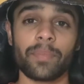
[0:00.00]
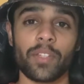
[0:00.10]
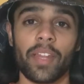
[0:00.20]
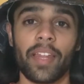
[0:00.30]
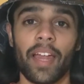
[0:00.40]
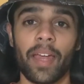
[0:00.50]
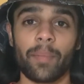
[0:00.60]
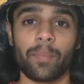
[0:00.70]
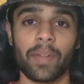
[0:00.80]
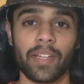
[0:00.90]
so that
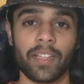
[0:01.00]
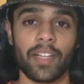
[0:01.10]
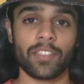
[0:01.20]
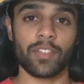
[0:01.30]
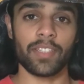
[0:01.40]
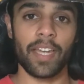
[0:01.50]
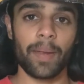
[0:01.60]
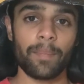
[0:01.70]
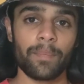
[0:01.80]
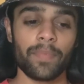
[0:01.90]
I'm in class on
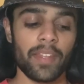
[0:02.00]
time.